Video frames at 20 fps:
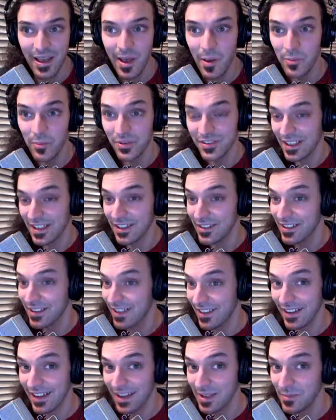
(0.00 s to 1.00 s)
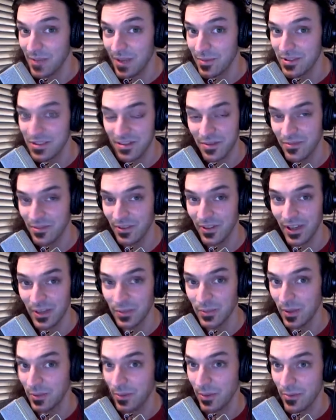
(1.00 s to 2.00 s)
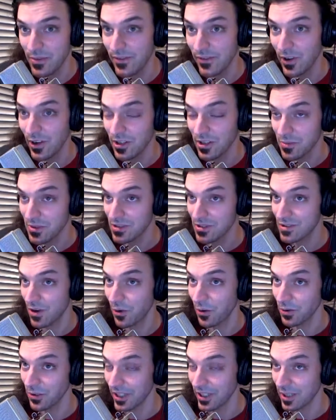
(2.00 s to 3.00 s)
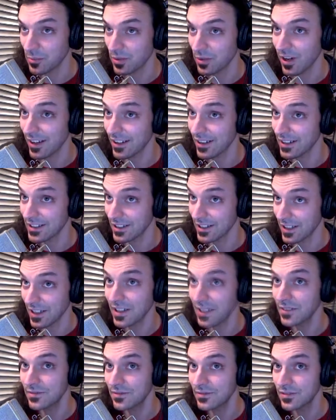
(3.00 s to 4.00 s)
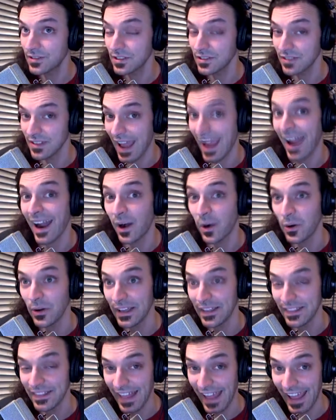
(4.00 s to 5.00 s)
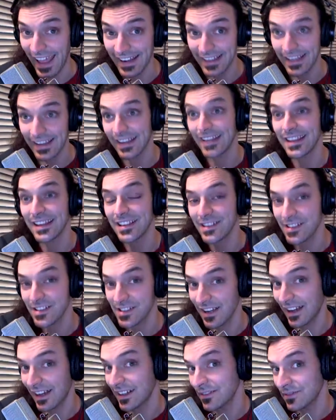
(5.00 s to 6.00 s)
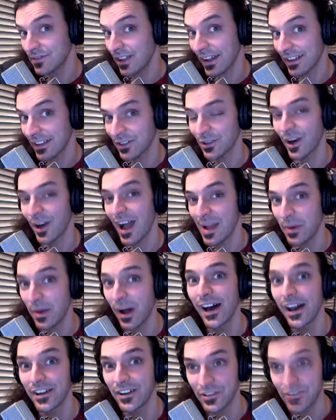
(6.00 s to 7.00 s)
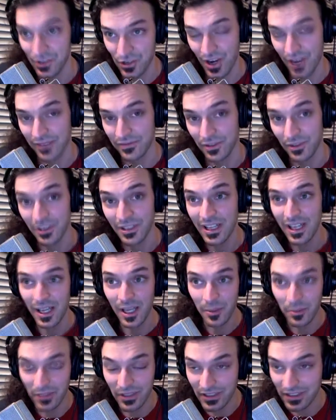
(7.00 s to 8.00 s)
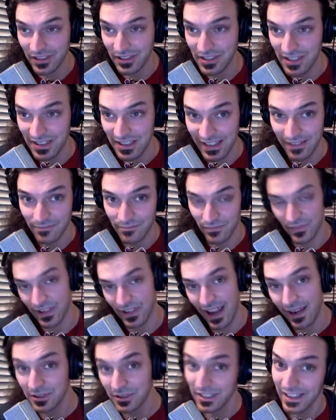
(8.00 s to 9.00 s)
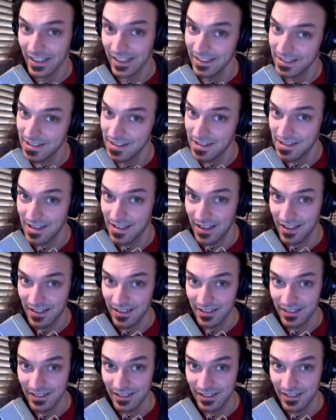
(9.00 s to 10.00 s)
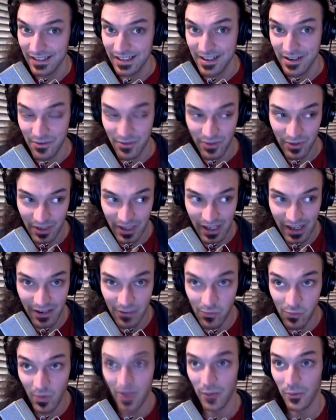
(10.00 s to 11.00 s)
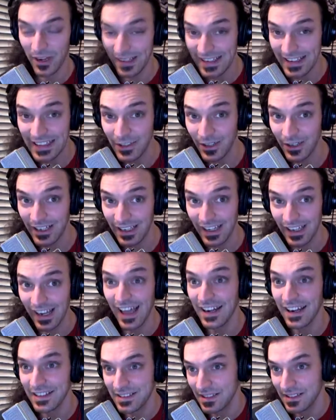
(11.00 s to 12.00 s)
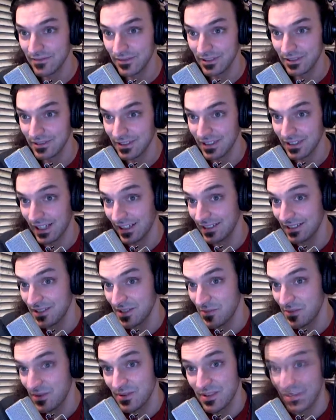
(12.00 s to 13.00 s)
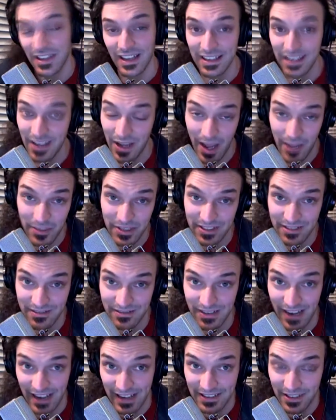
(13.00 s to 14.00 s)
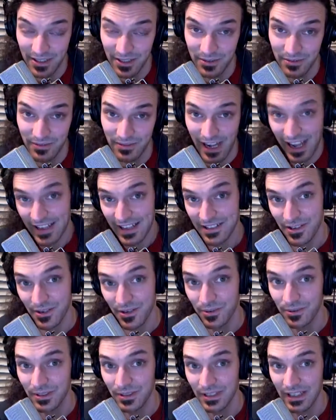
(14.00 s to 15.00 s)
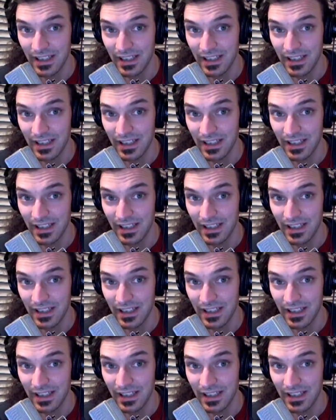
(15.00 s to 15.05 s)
But then on the other hand, maybe something like Pump Up the Volume is totally a product of now, in that it is kind of like your iPod on shuffle, because n- nowadays... You know, we want to hear a lot of different kinds of music. I know, I mean, I know I do.